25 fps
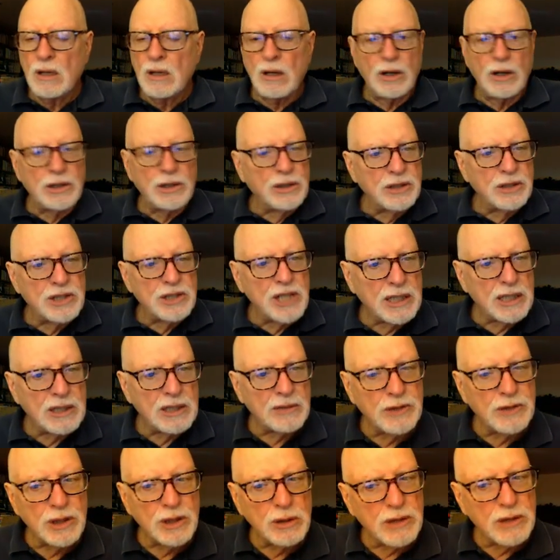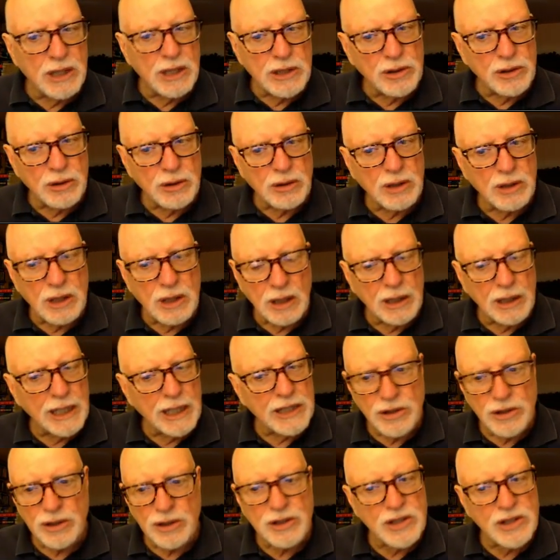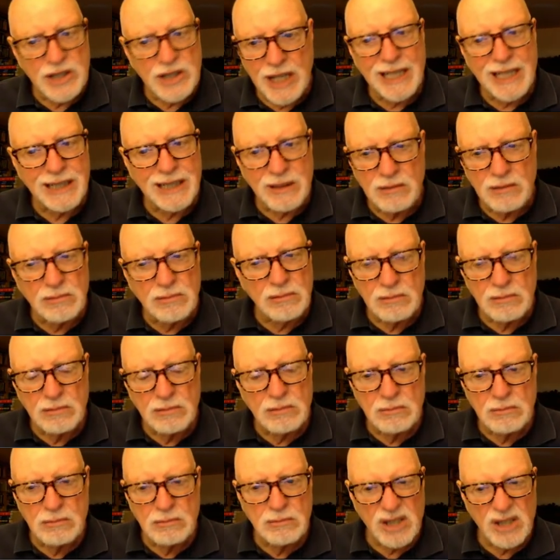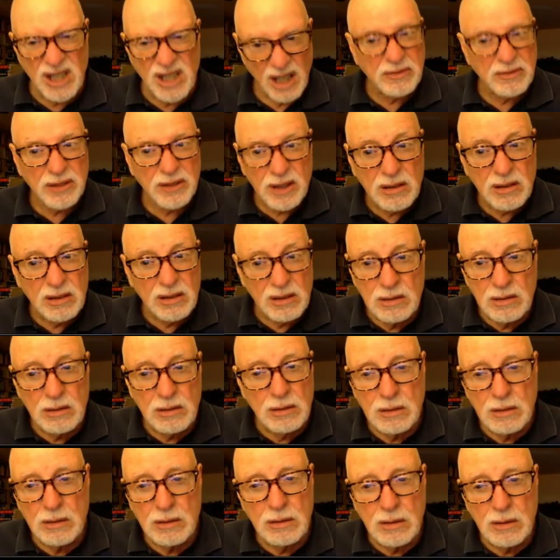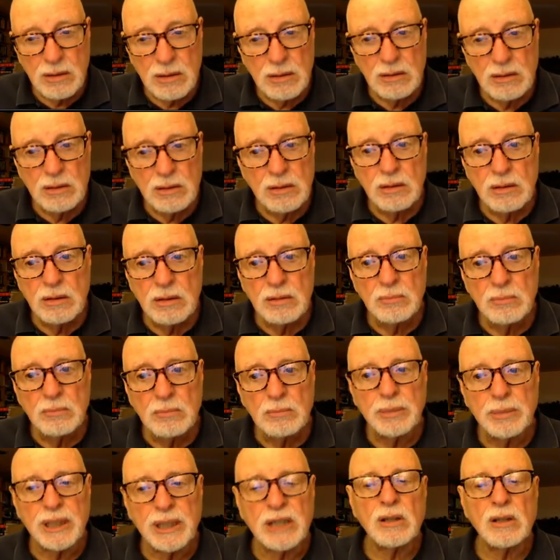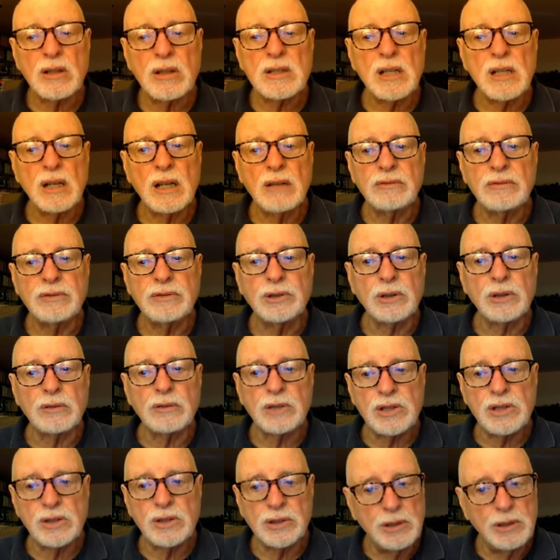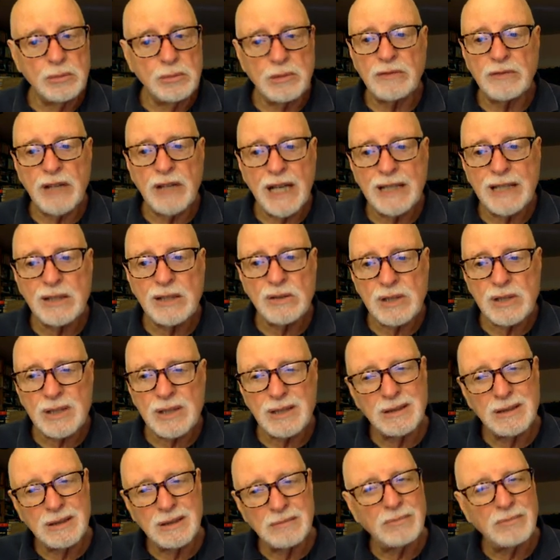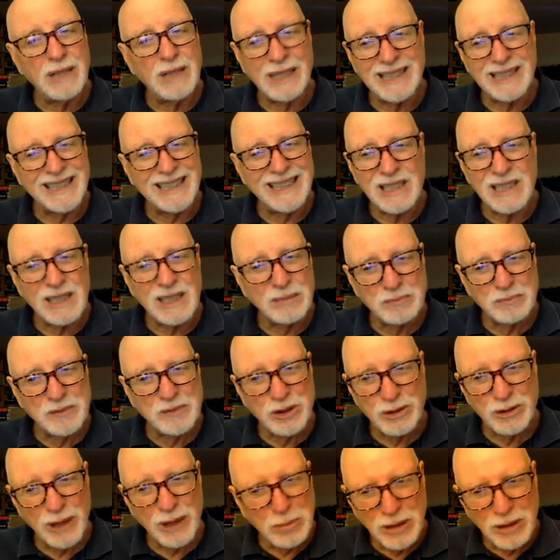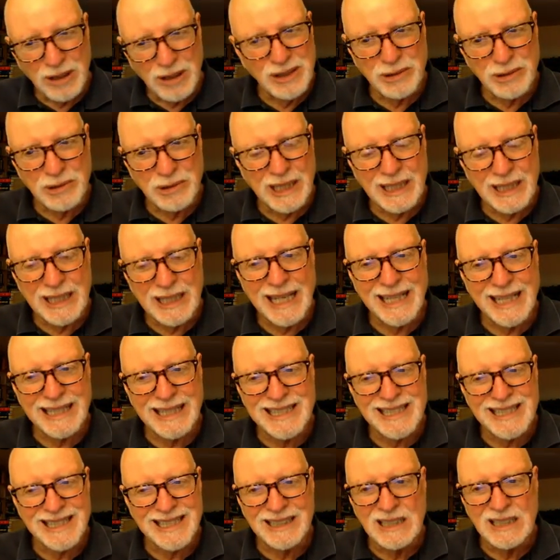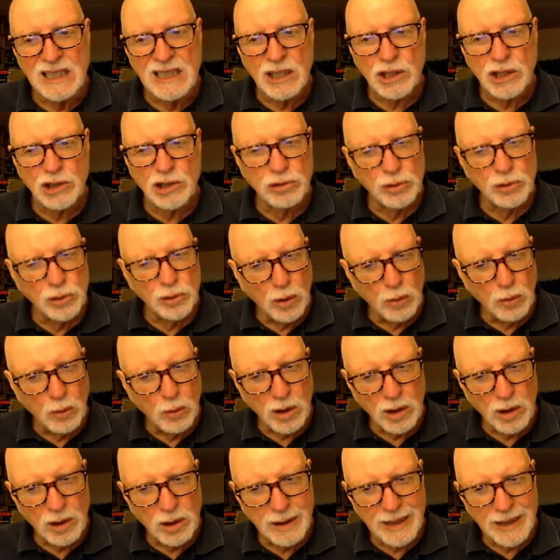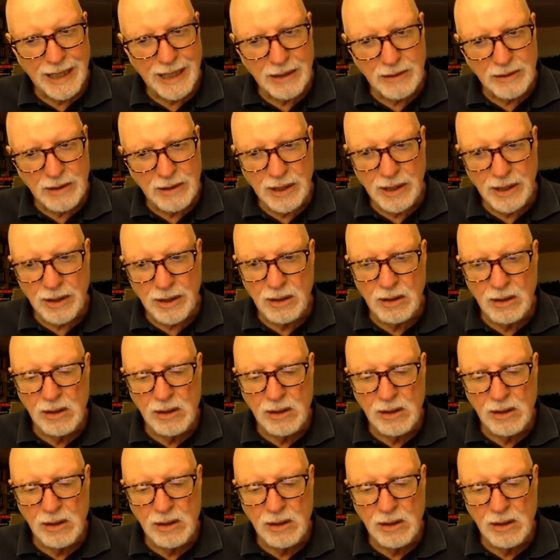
Are you going to take the view that you're going to let your state suffer because of universal human values? You might get into trouble doing that. It's a cruel world out there.